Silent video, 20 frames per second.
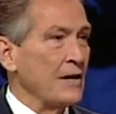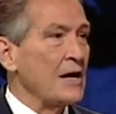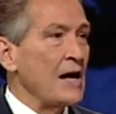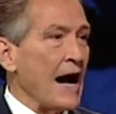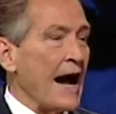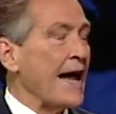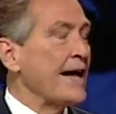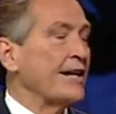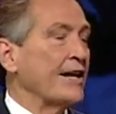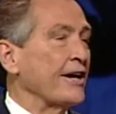
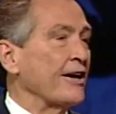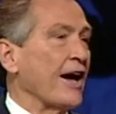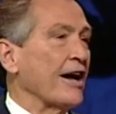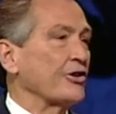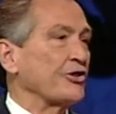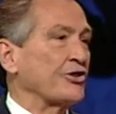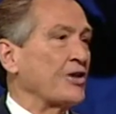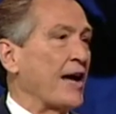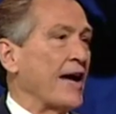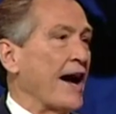I
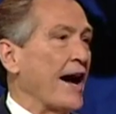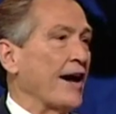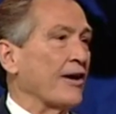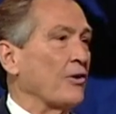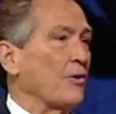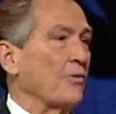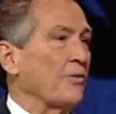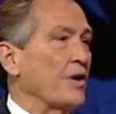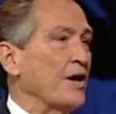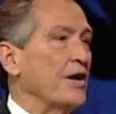cannot say I
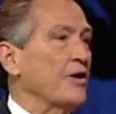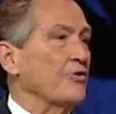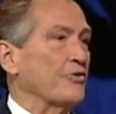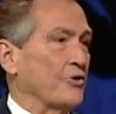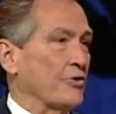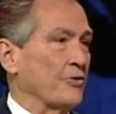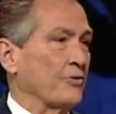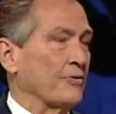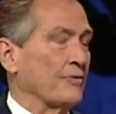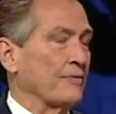don't need
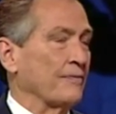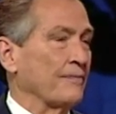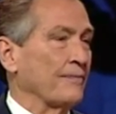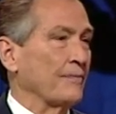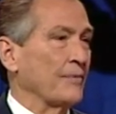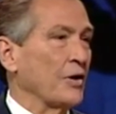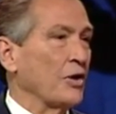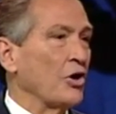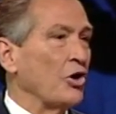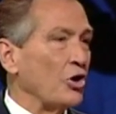you.
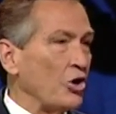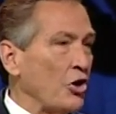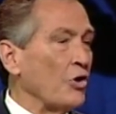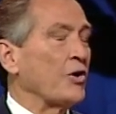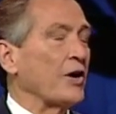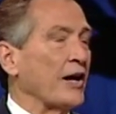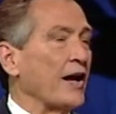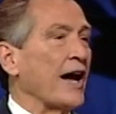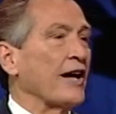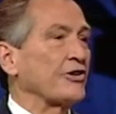You
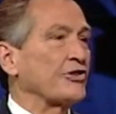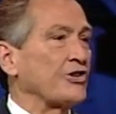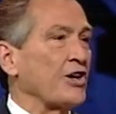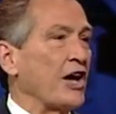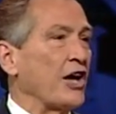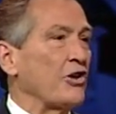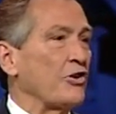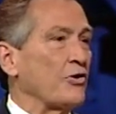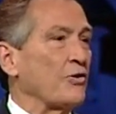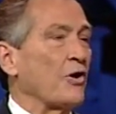cannot
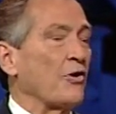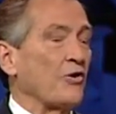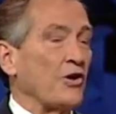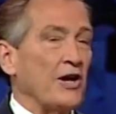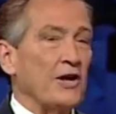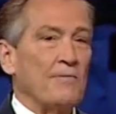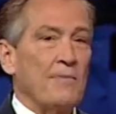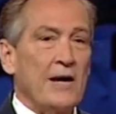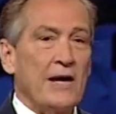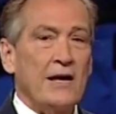say you don't
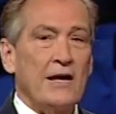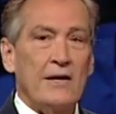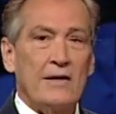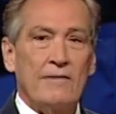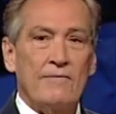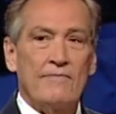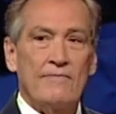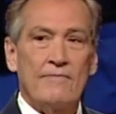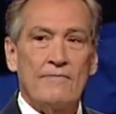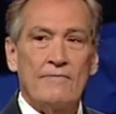need me.
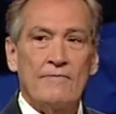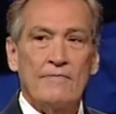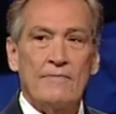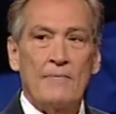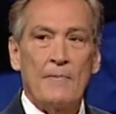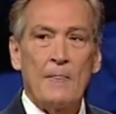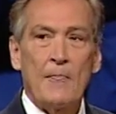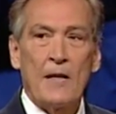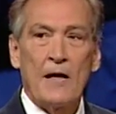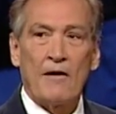
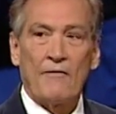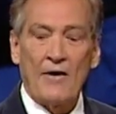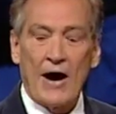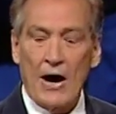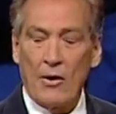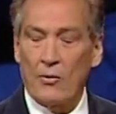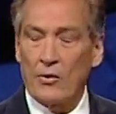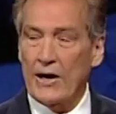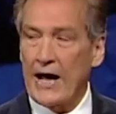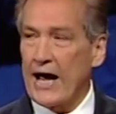If
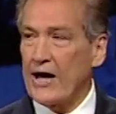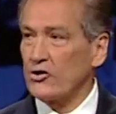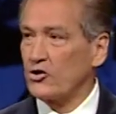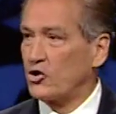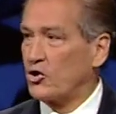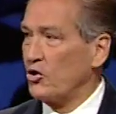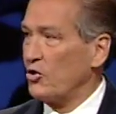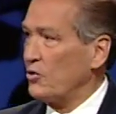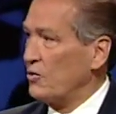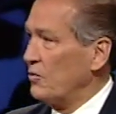I were to
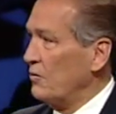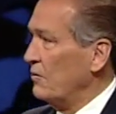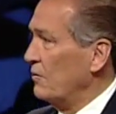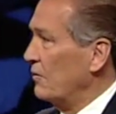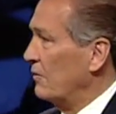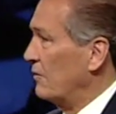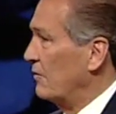ask you